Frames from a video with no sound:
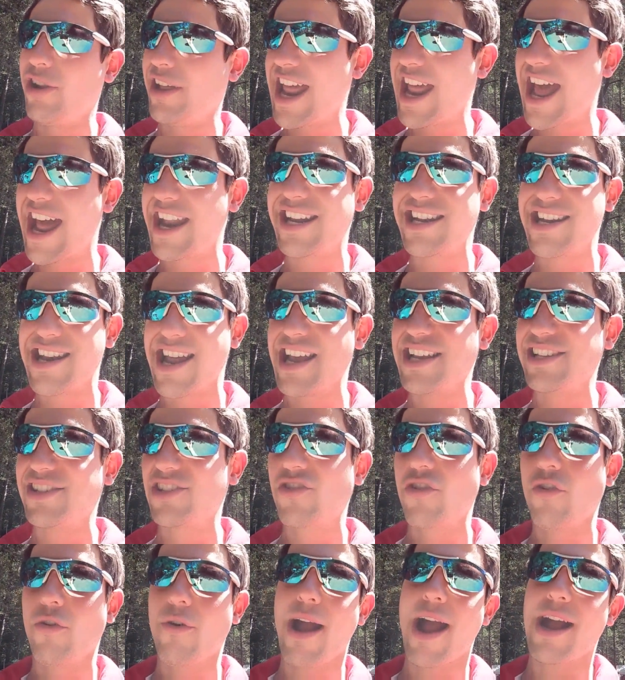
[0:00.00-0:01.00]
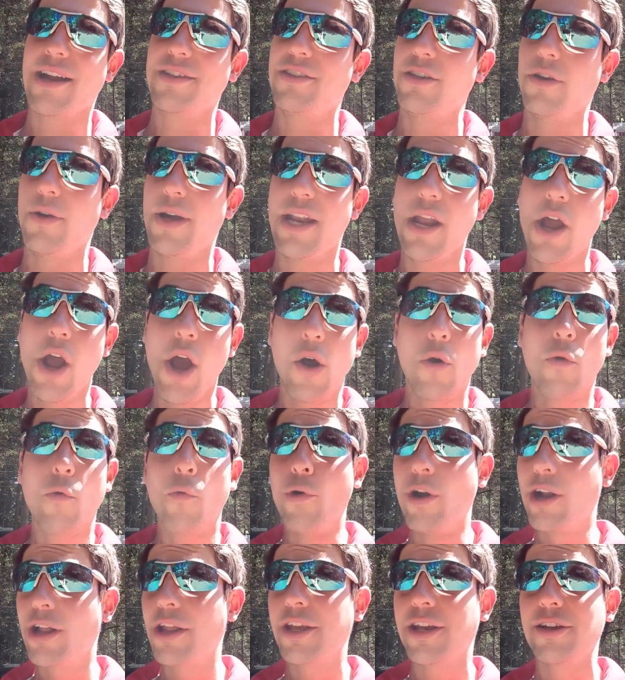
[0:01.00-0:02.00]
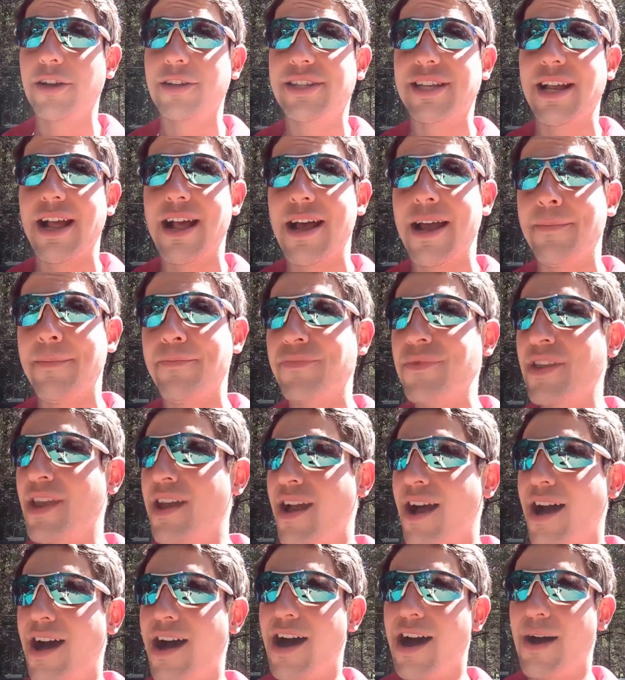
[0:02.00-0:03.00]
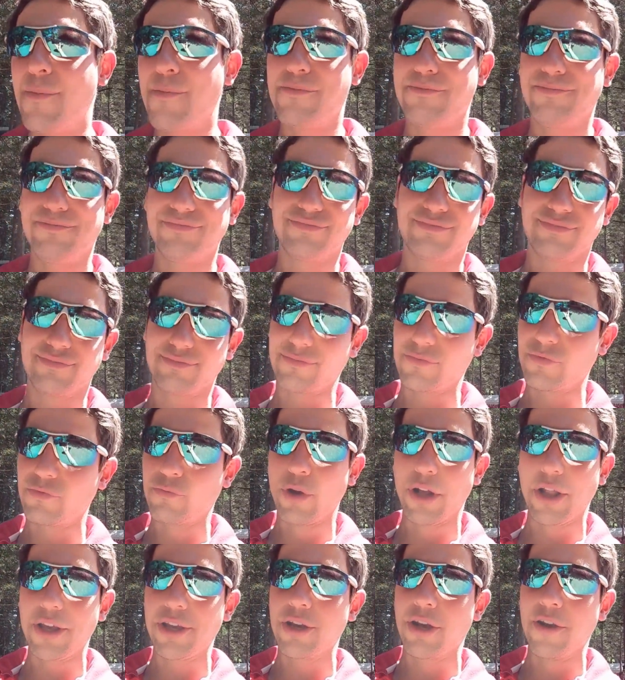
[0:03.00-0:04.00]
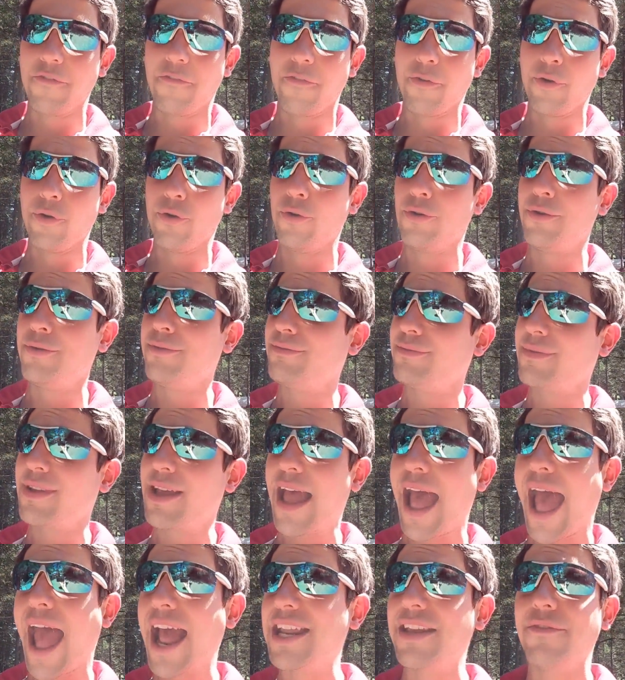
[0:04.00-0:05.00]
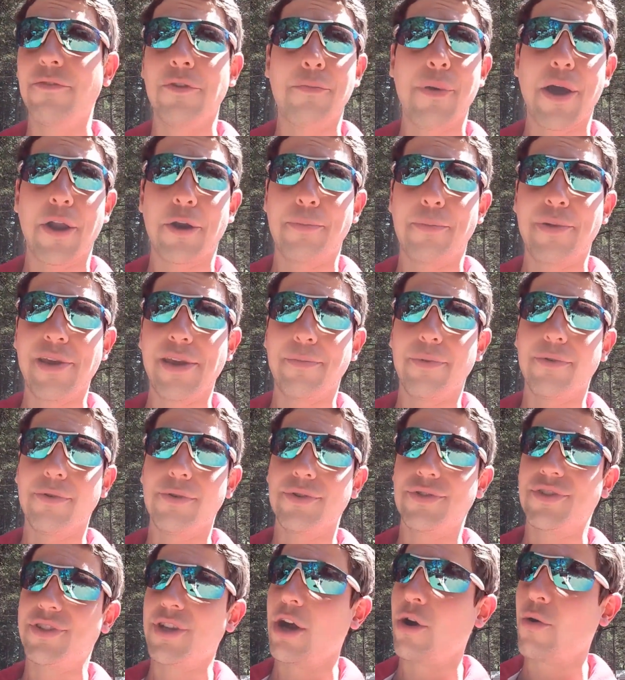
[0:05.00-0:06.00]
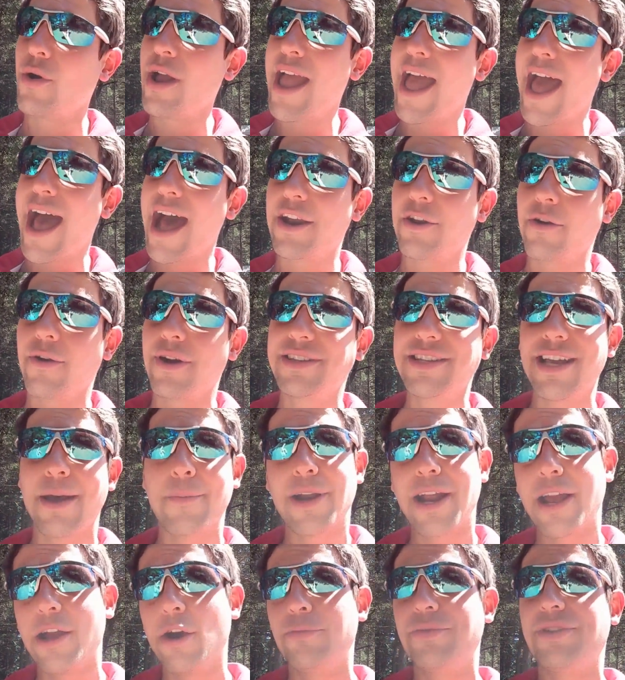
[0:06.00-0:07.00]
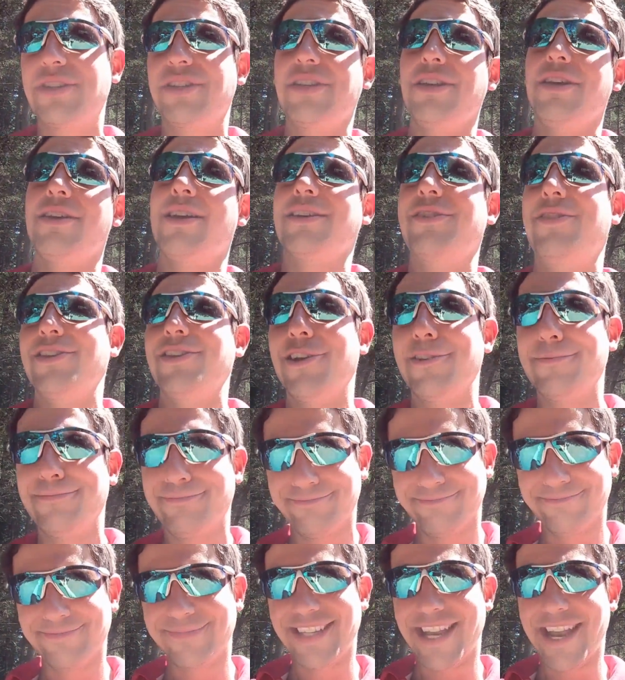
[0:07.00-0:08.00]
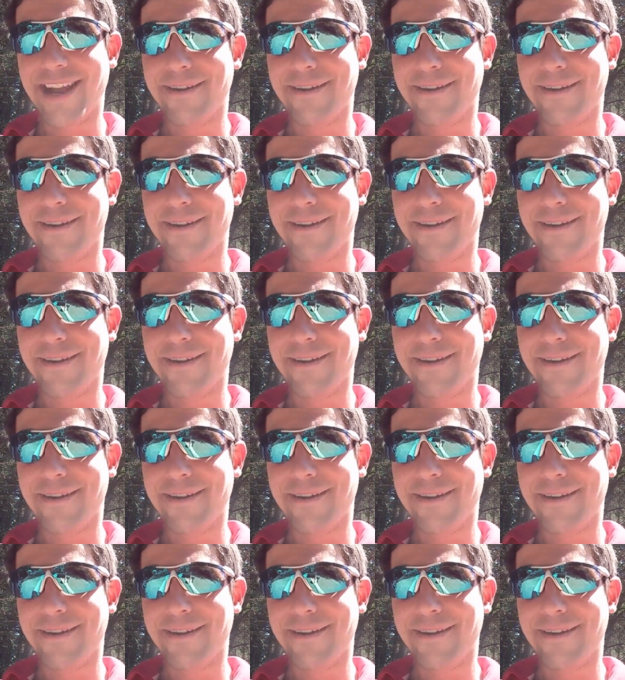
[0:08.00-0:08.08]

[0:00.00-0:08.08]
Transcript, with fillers: It had a nice crack to it. Really good time, um, really good food, and even better people. So had a great time and I hope to see you next year. See